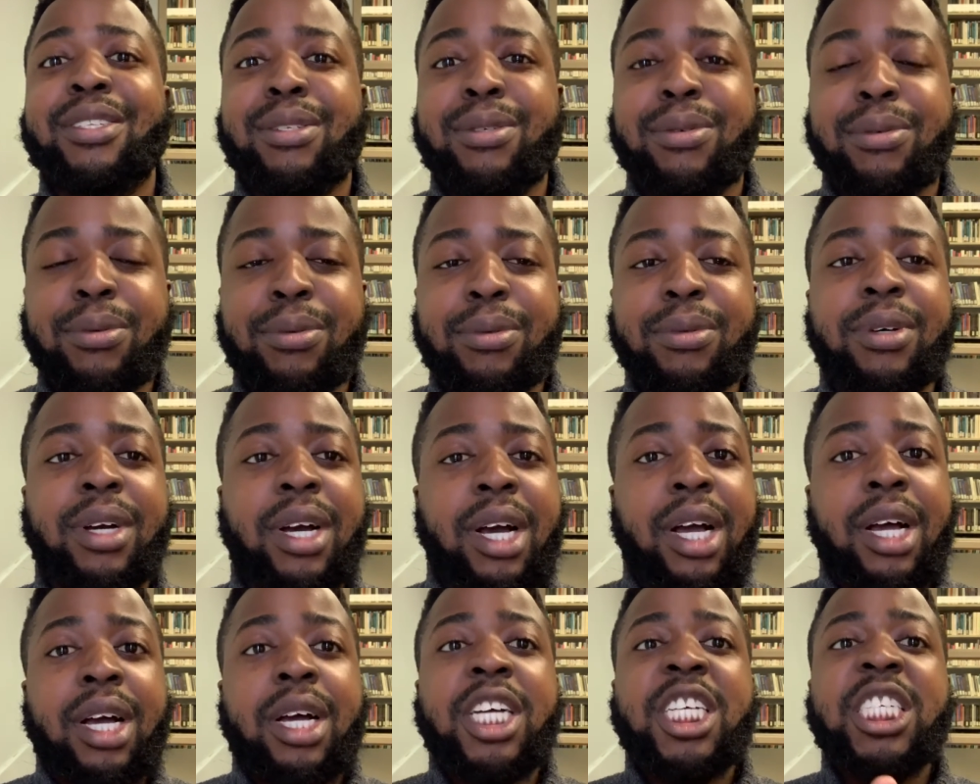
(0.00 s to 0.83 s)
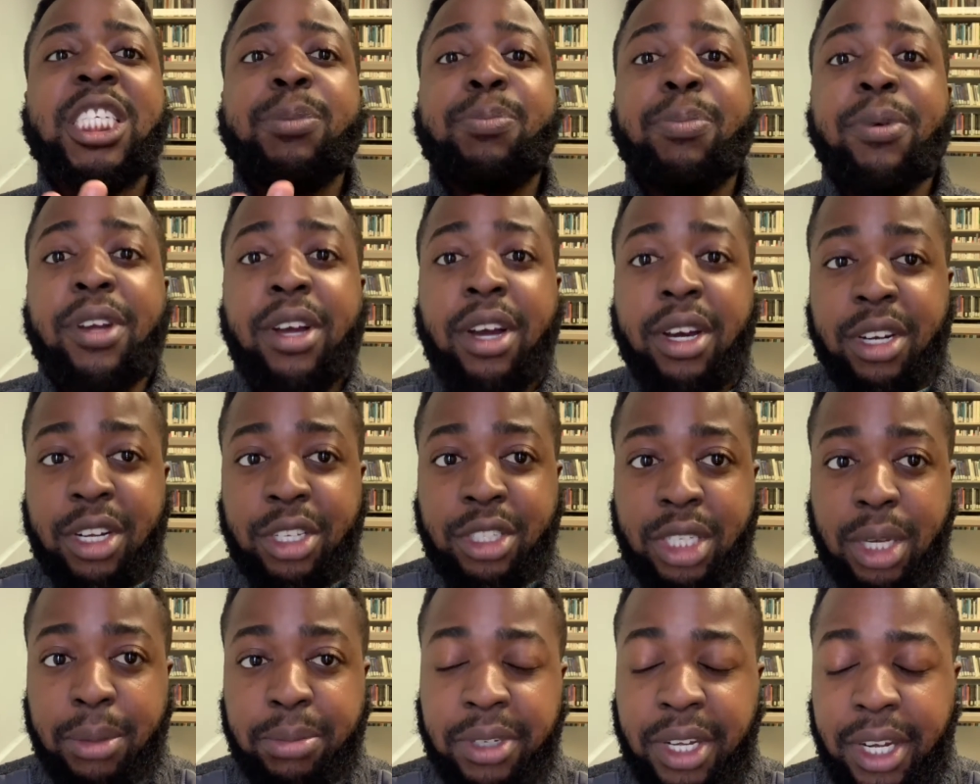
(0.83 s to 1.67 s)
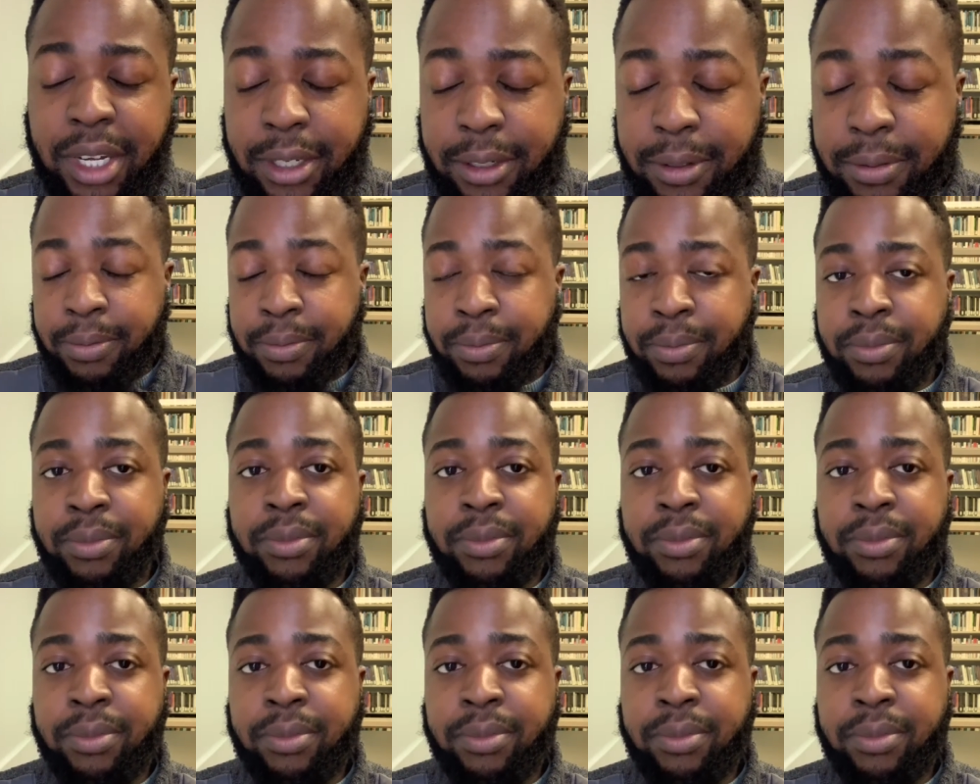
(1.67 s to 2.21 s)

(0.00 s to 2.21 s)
to speak on the subject?